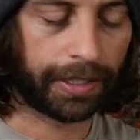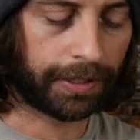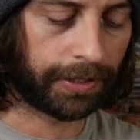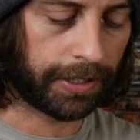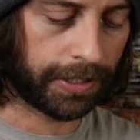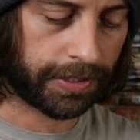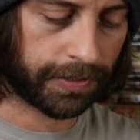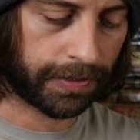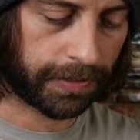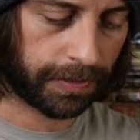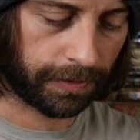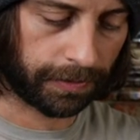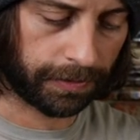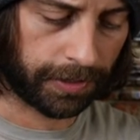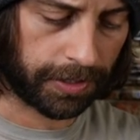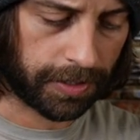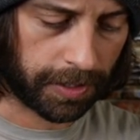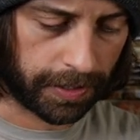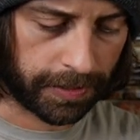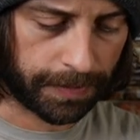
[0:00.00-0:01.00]
on this, or
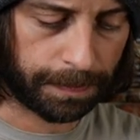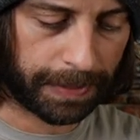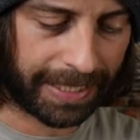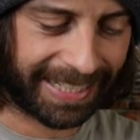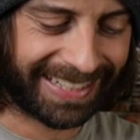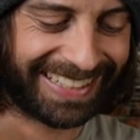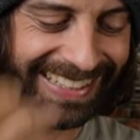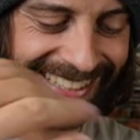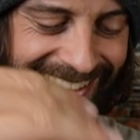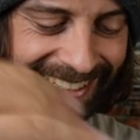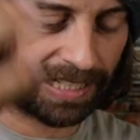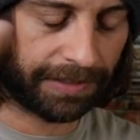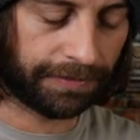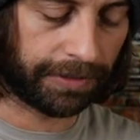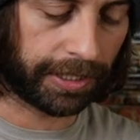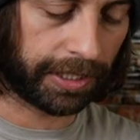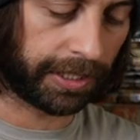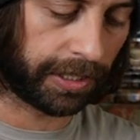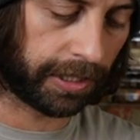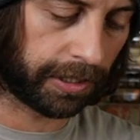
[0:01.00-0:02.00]
this has been in a
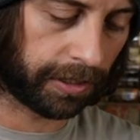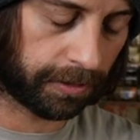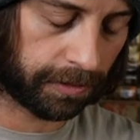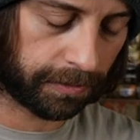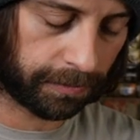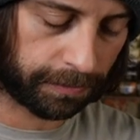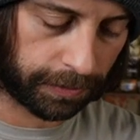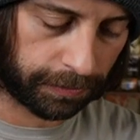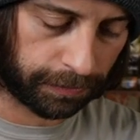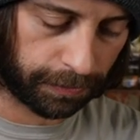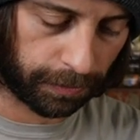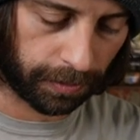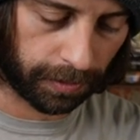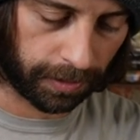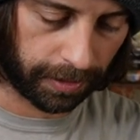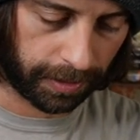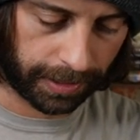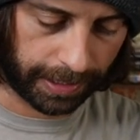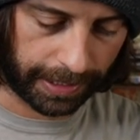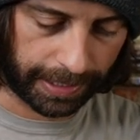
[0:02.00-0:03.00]
video
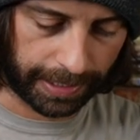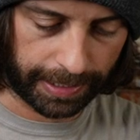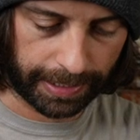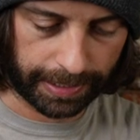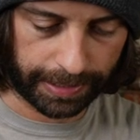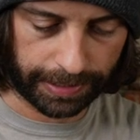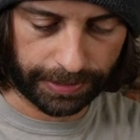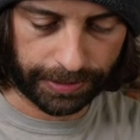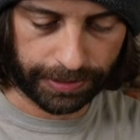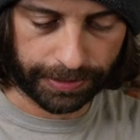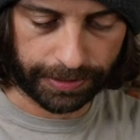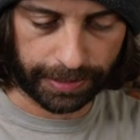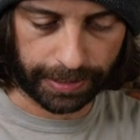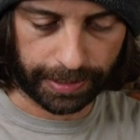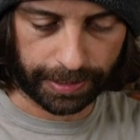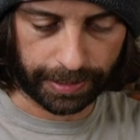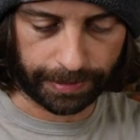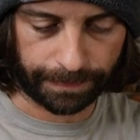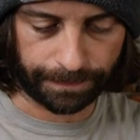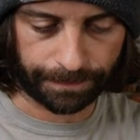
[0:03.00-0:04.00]
before, and
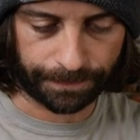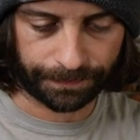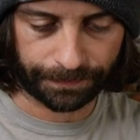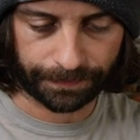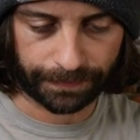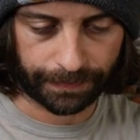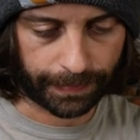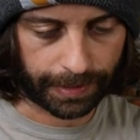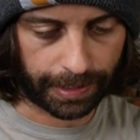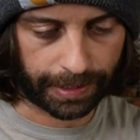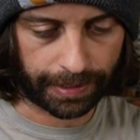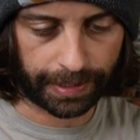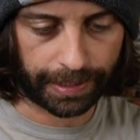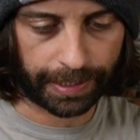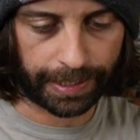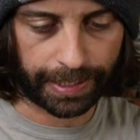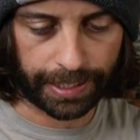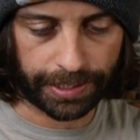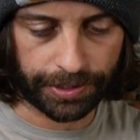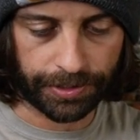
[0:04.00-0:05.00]
I think
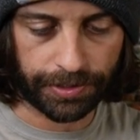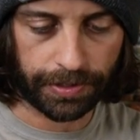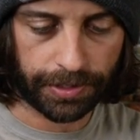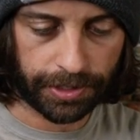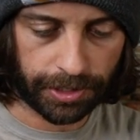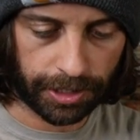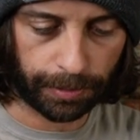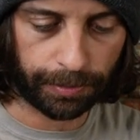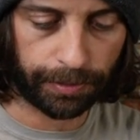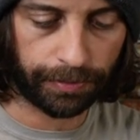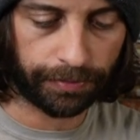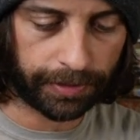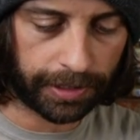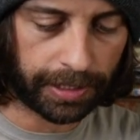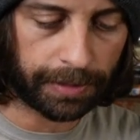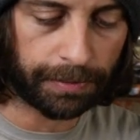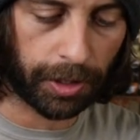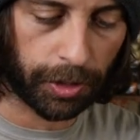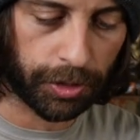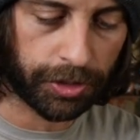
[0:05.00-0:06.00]
it has some of
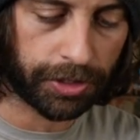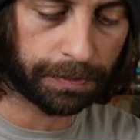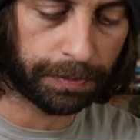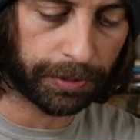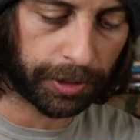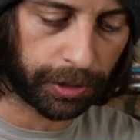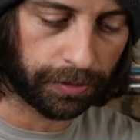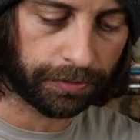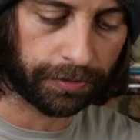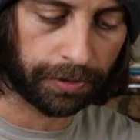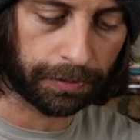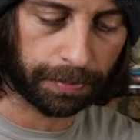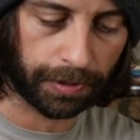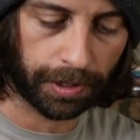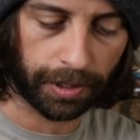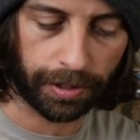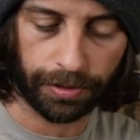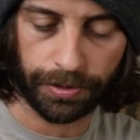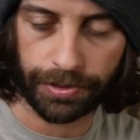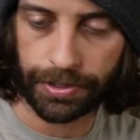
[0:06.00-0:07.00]
the most beautiful
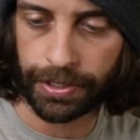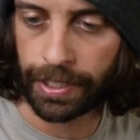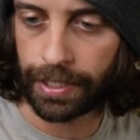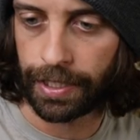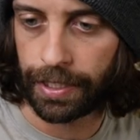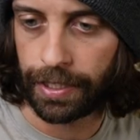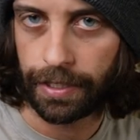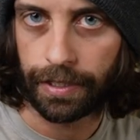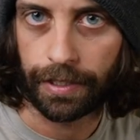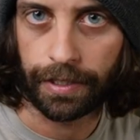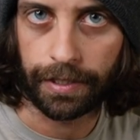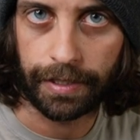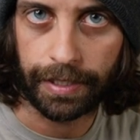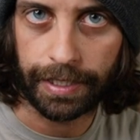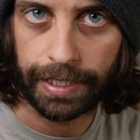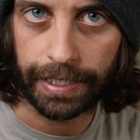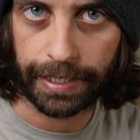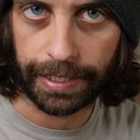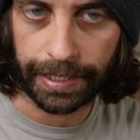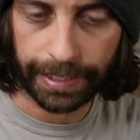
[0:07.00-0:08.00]
prose
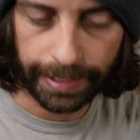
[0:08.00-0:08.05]
in